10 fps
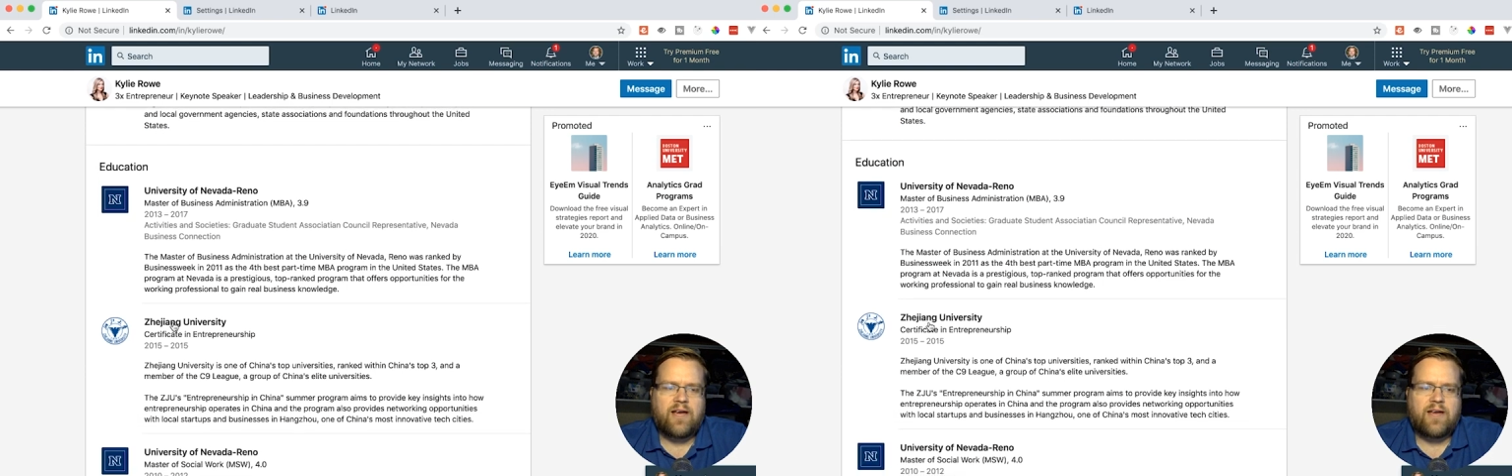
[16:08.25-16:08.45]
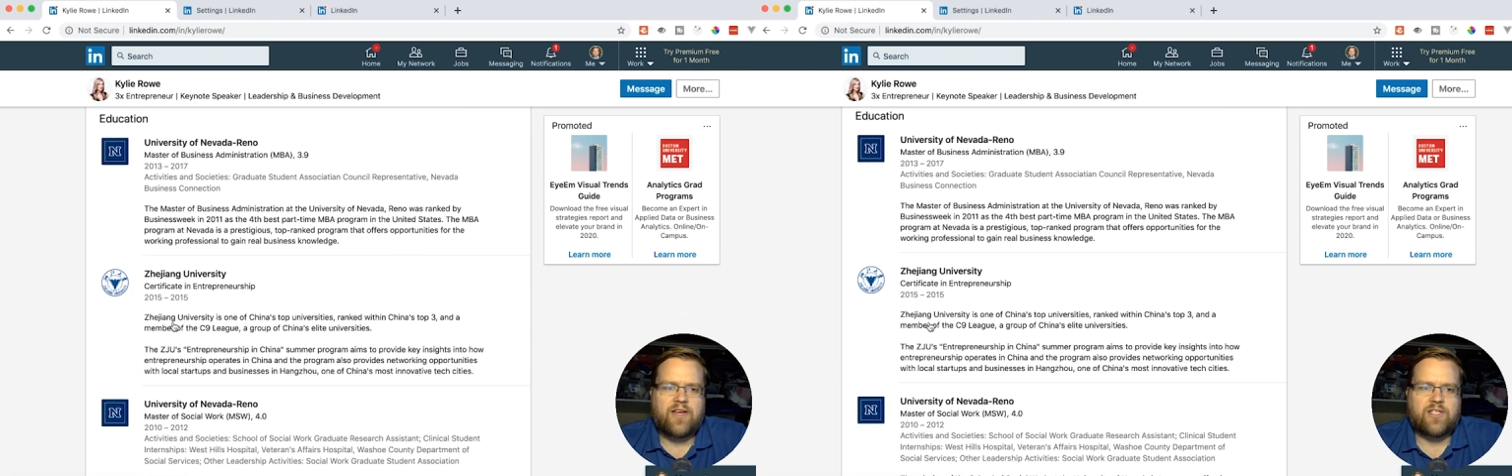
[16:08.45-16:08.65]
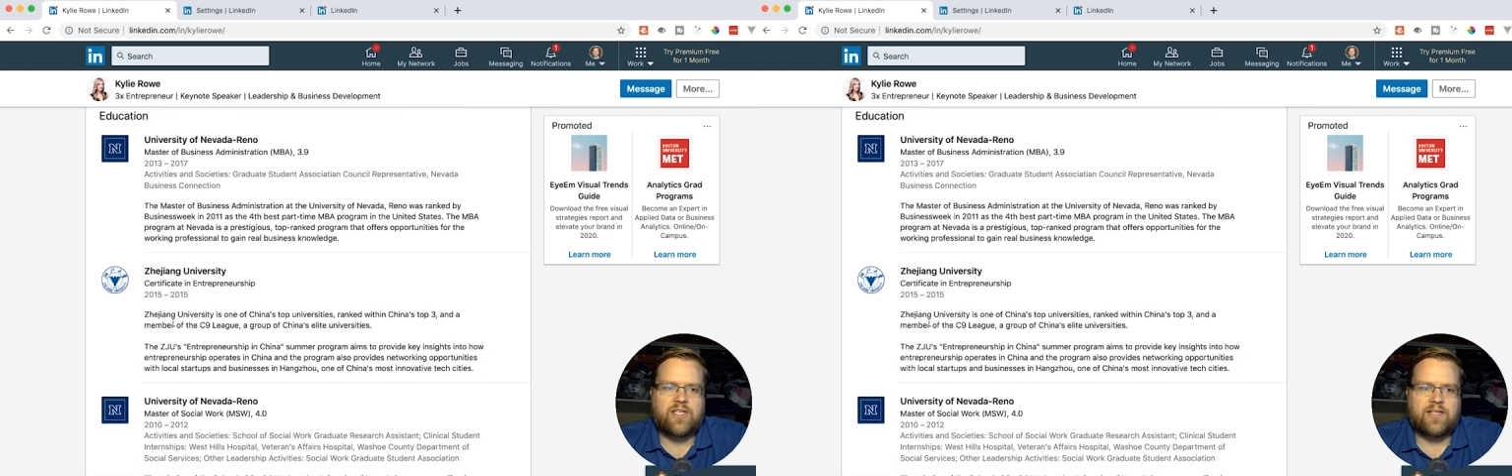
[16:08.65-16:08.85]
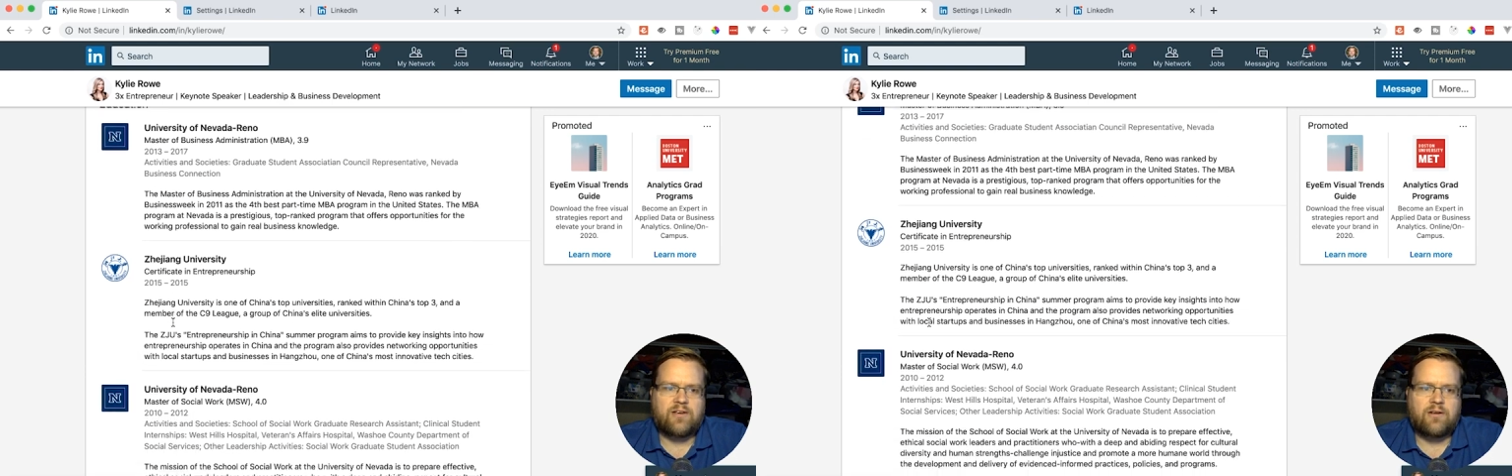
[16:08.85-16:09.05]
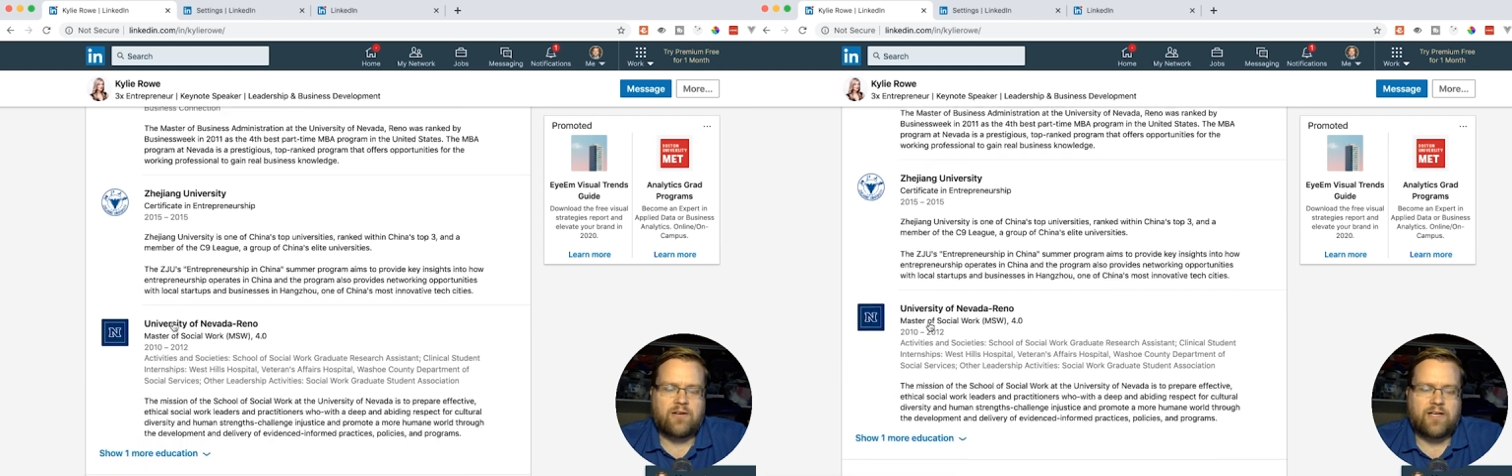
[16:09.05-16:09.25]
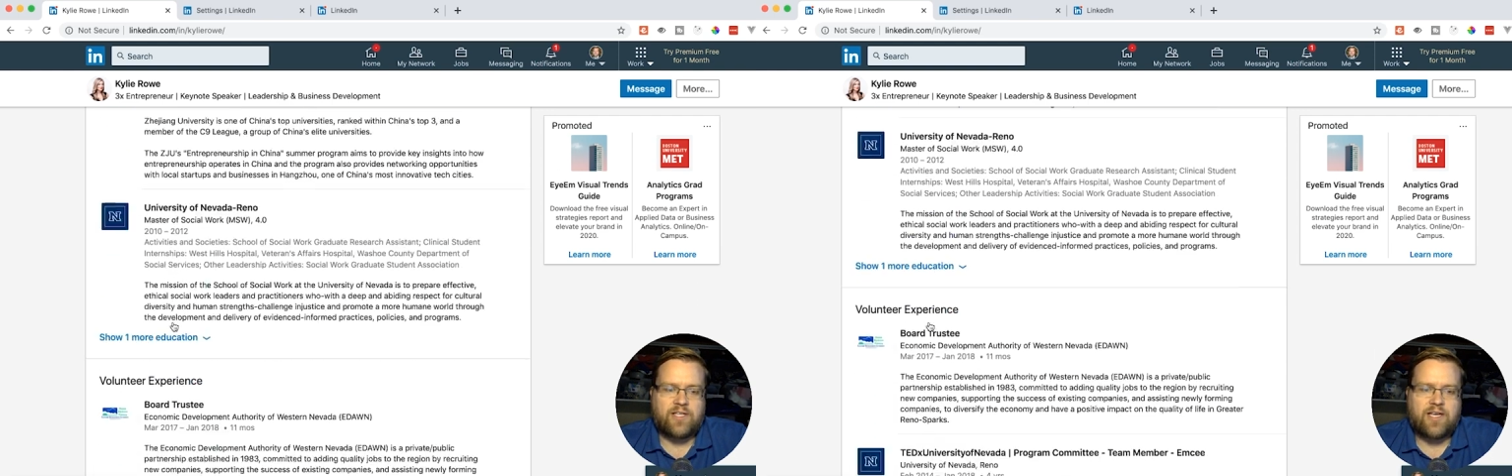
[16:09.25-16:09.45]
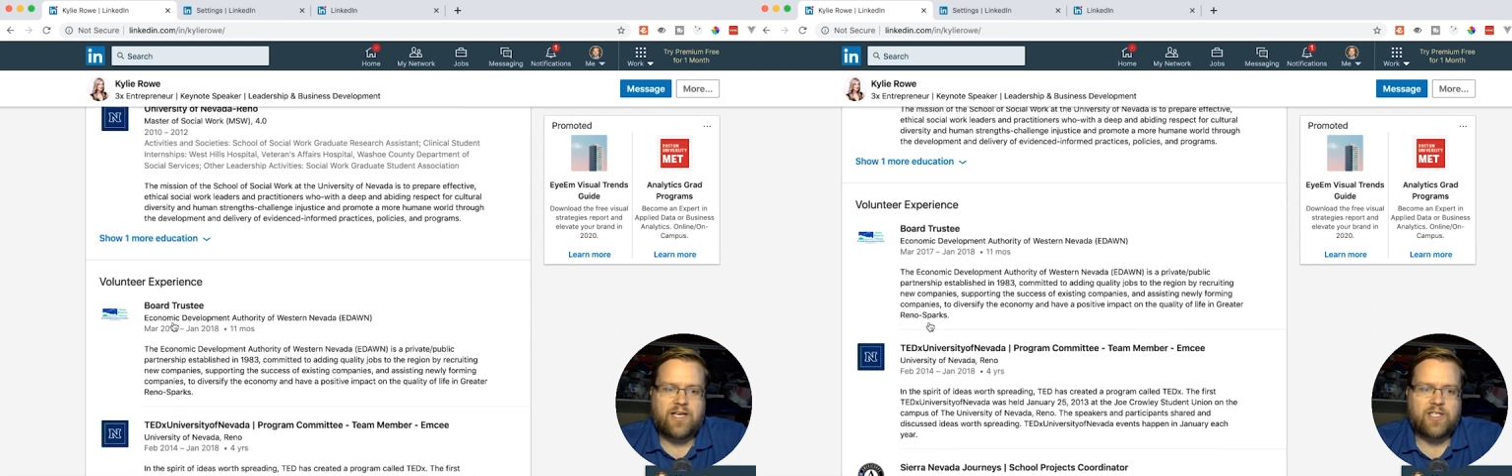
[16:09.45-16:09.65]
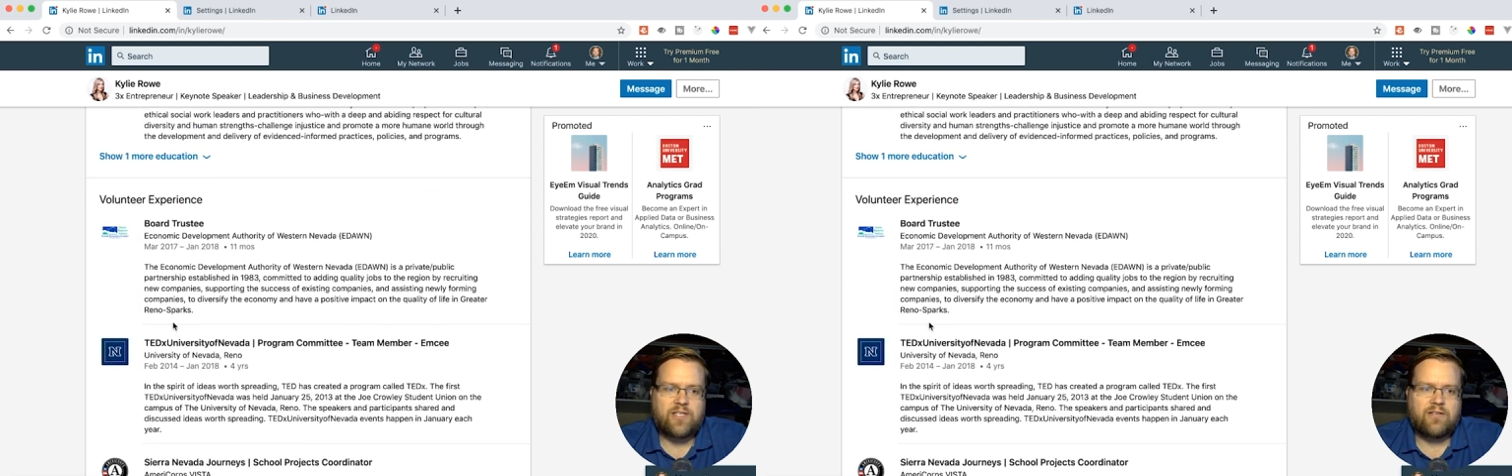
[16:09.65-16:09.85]
And then she has all her
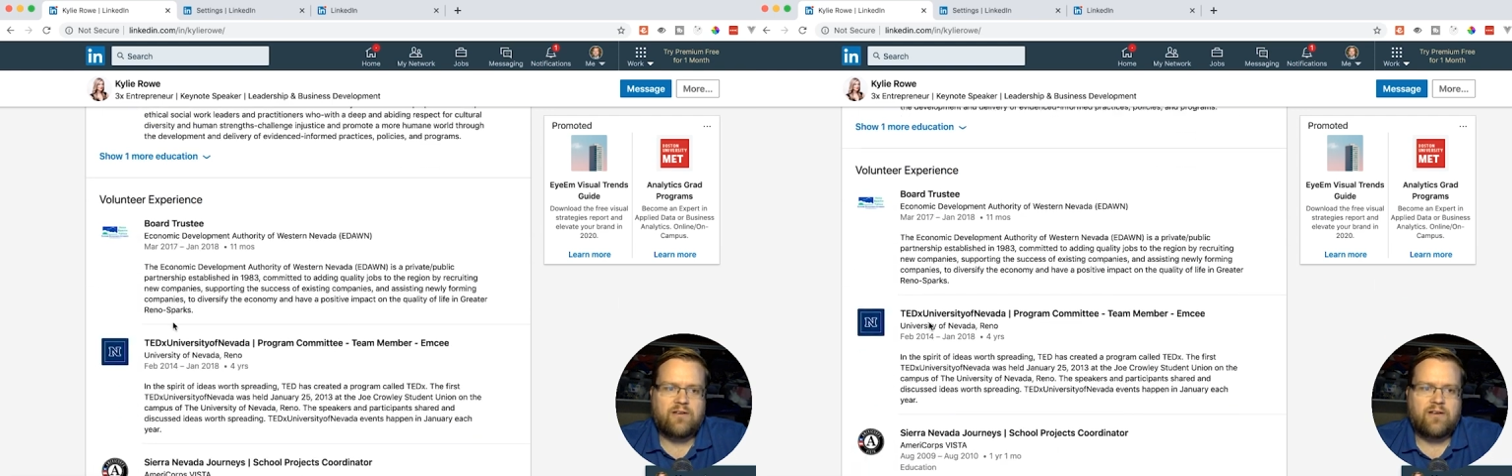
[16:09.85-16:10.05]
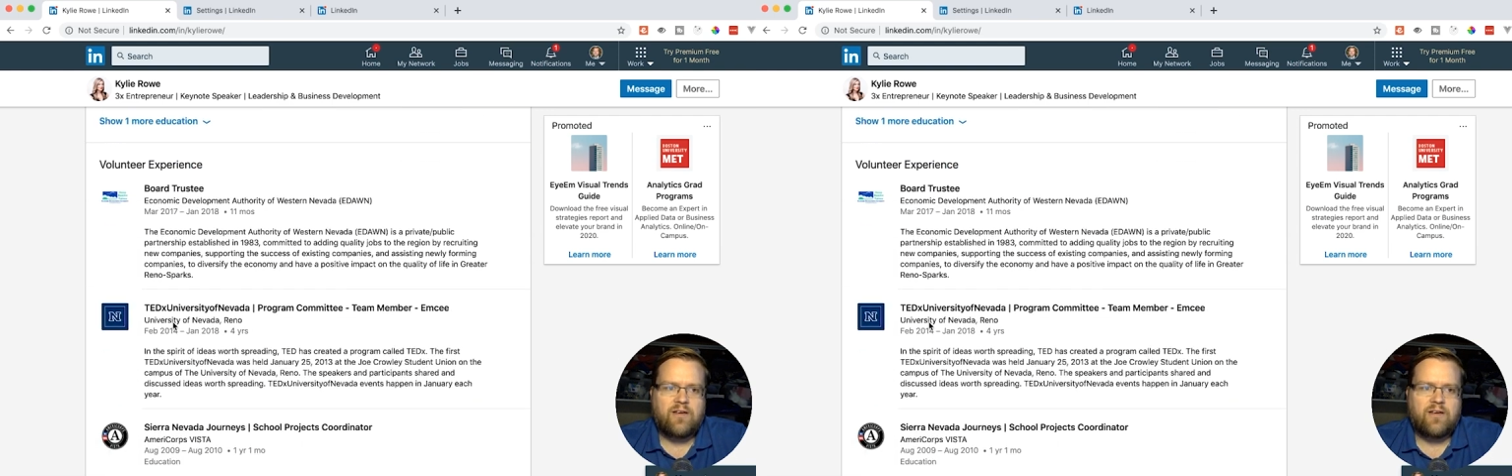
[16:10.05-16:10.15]
education.